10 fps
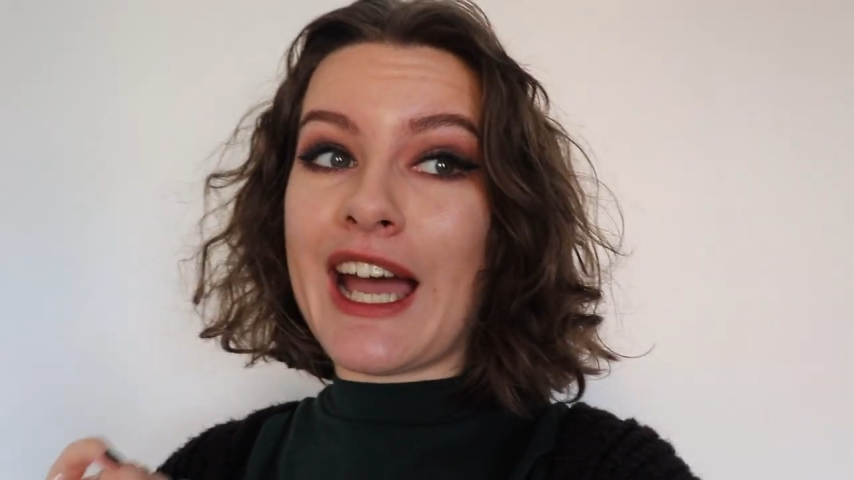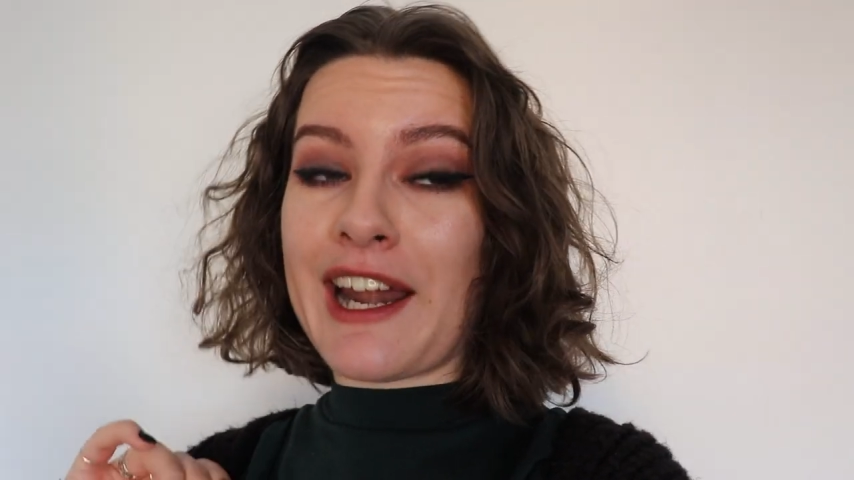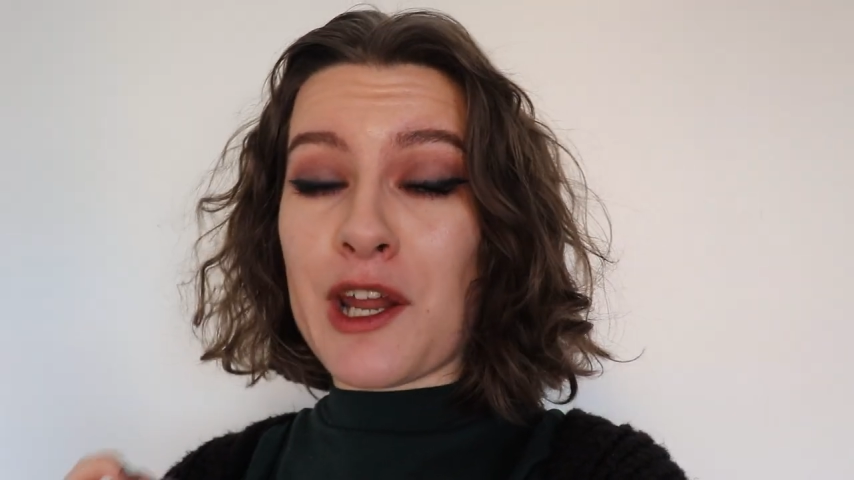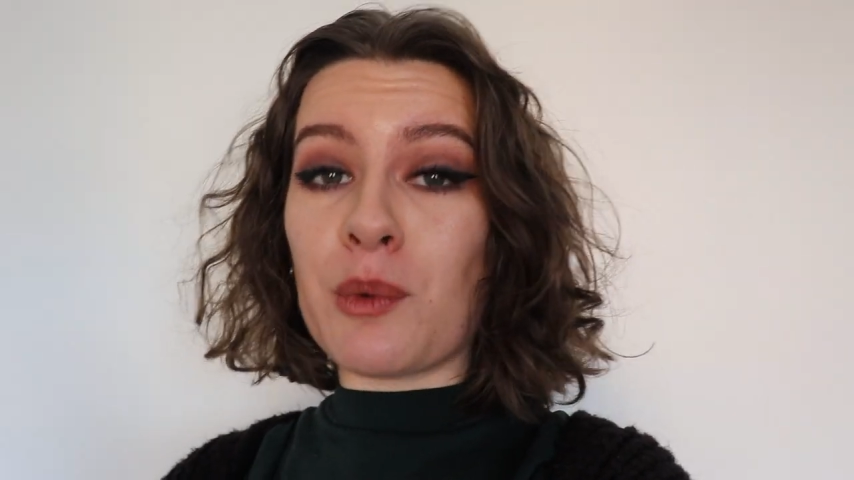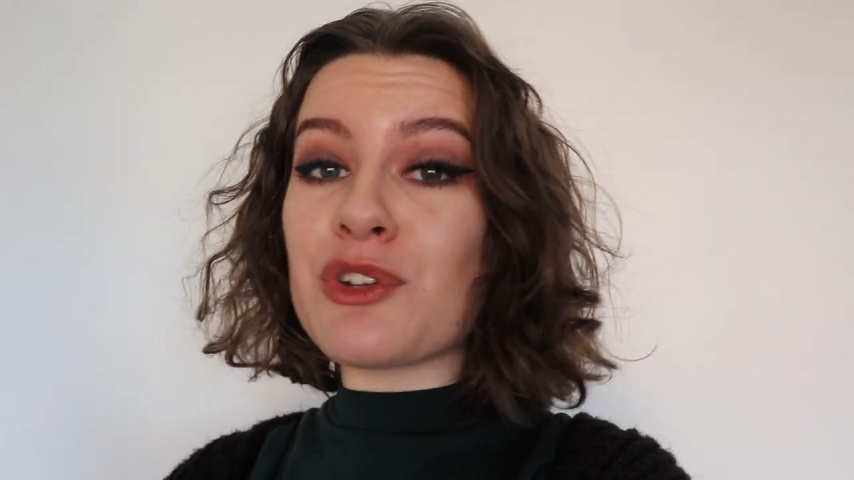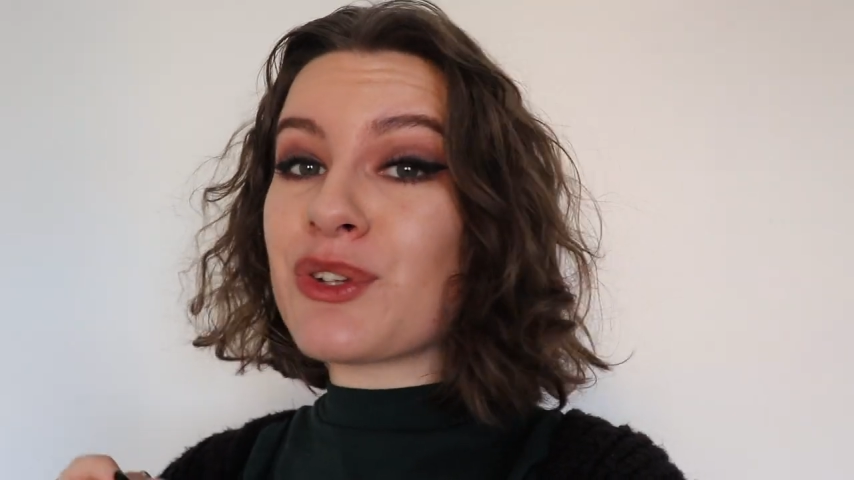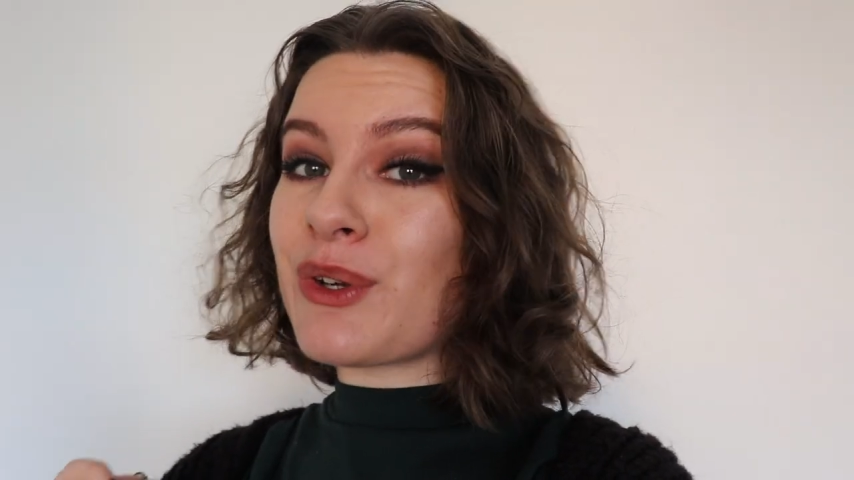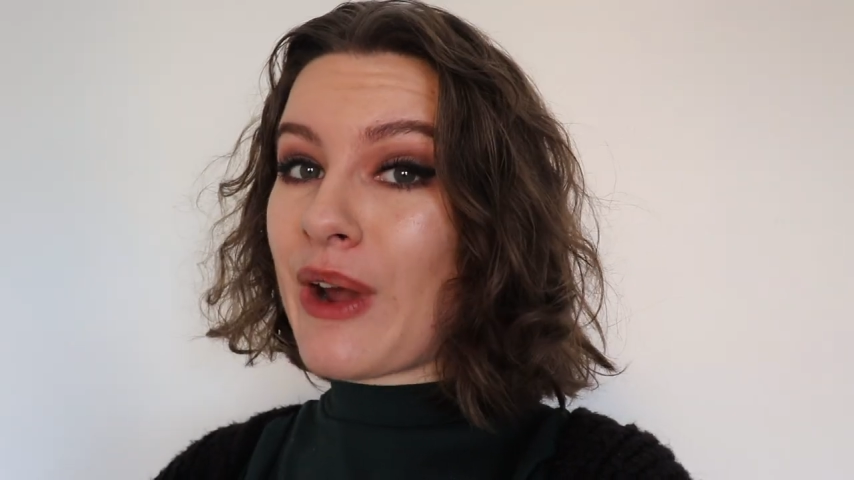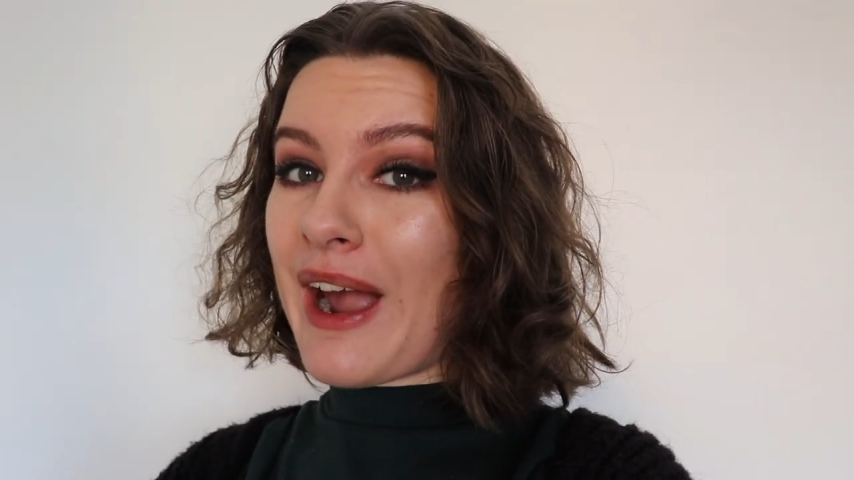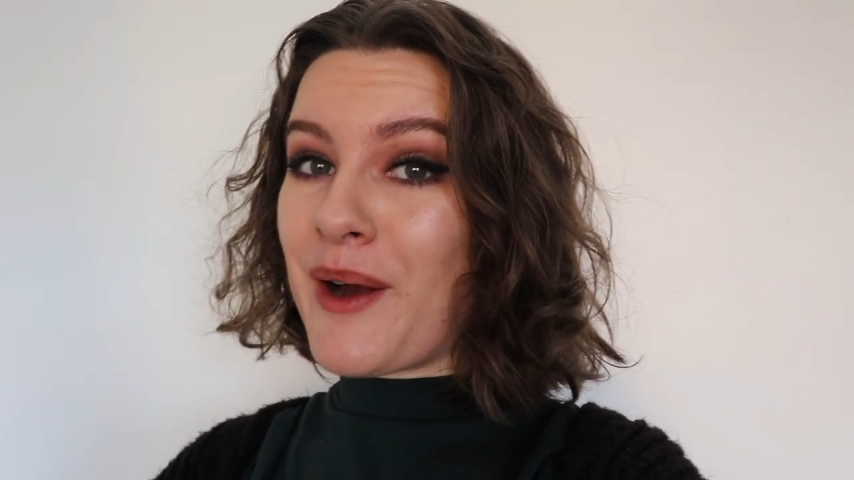and I want to
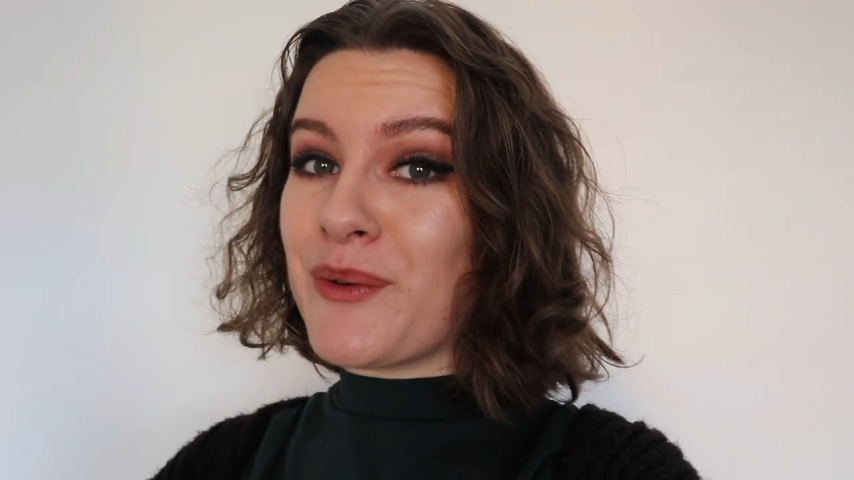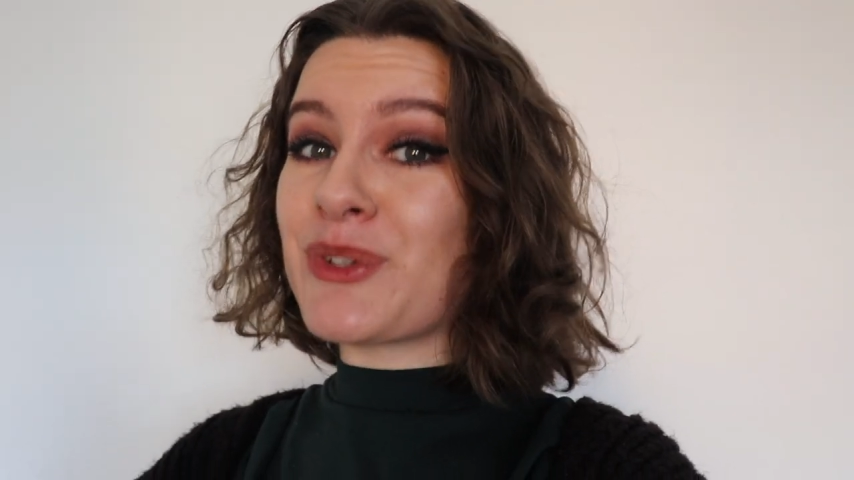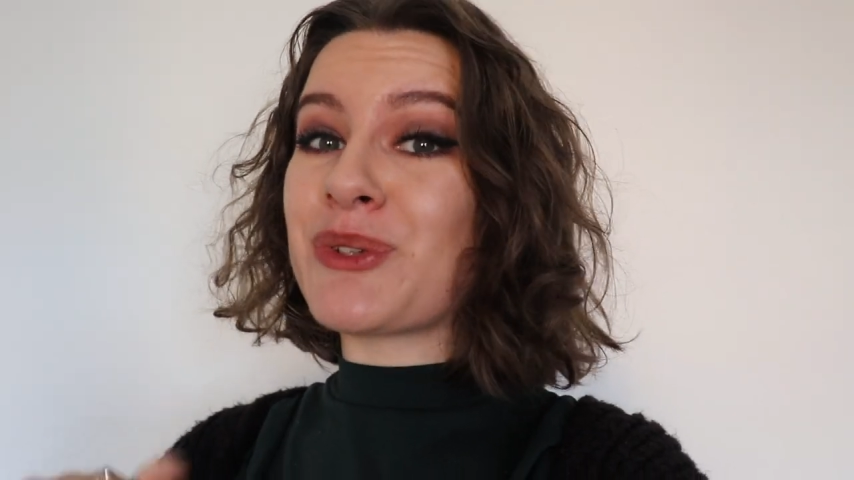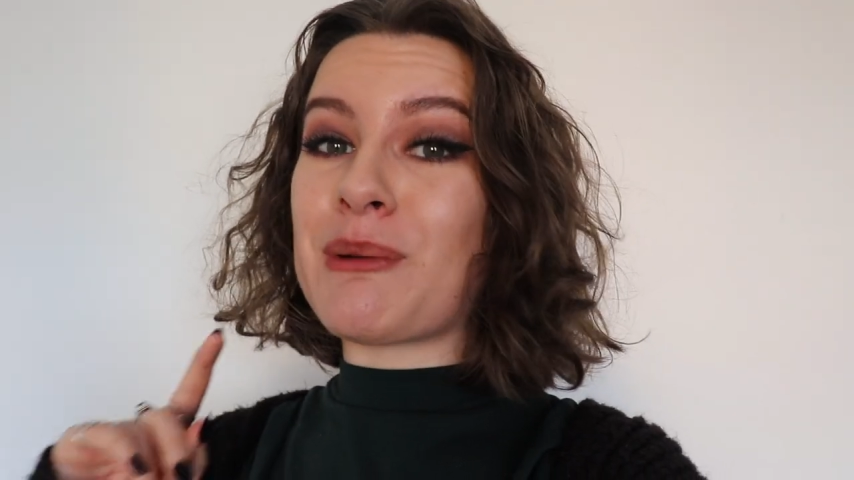know how, so